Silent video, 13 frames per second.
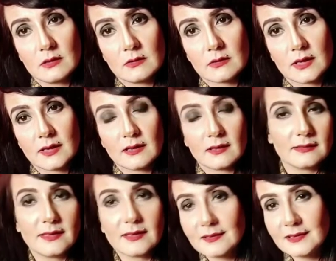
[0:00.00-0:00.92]
Okay,
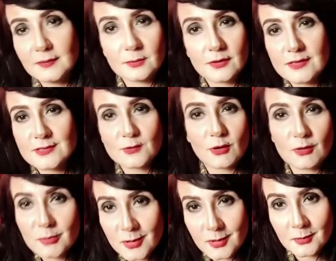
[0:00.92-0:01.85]
take Libra and
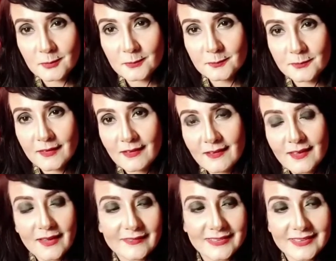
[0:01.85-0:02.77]
Scorpio.
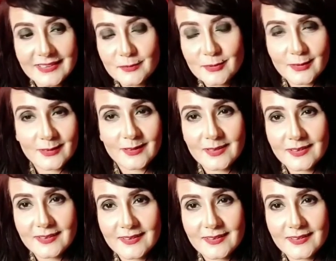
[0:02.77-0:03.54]
I mean, Libra